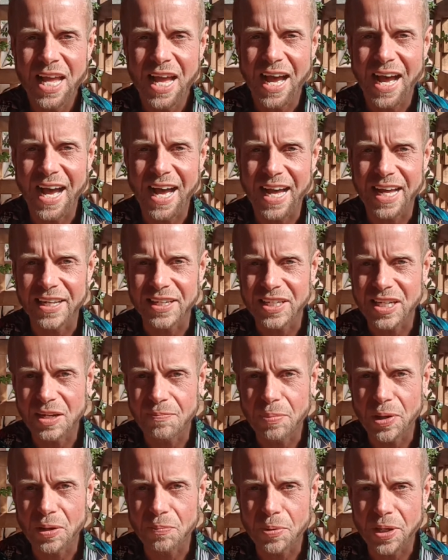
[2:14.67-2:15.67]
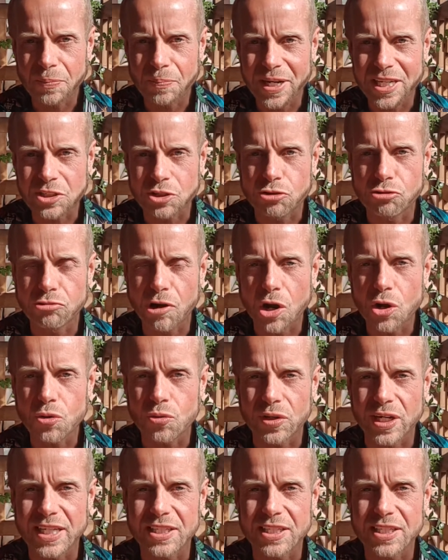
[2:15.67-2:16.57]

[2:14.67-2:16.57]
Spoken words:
but it's grown.